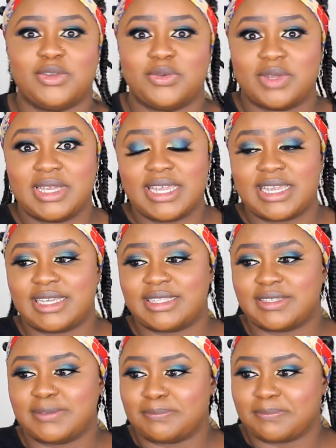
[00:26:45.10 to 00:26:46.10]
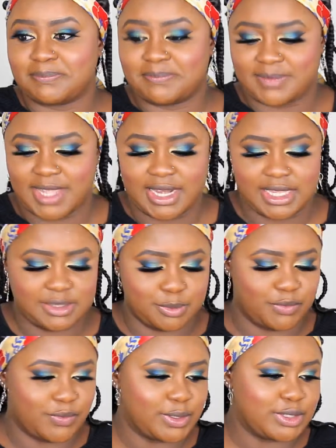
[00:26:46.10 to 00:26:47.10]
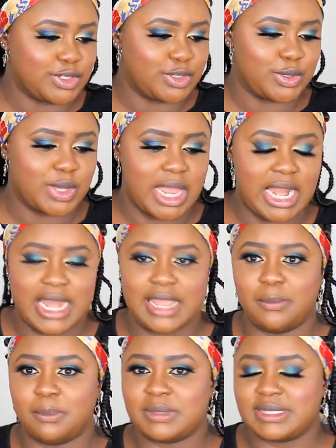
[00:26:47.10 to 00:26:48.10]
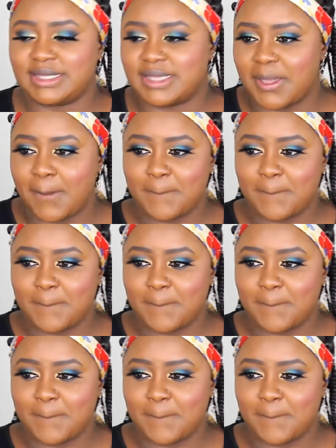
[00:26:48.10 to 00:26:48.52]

Right. Now let's move on to lips.